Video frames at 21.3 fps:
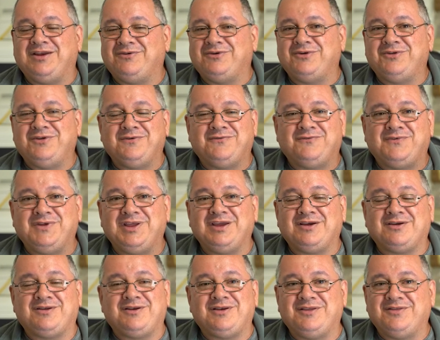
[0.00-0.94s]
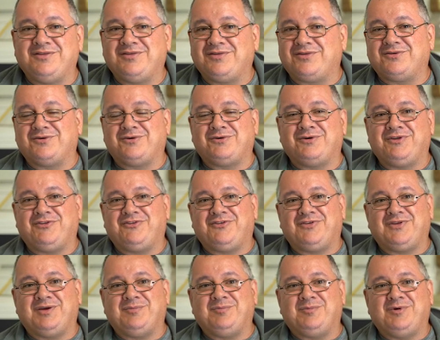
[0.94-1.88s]
or your vehicle in storage
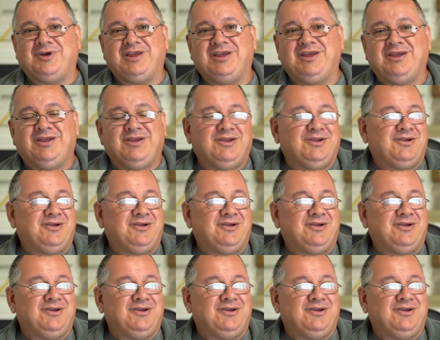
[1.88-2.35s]
somewhere,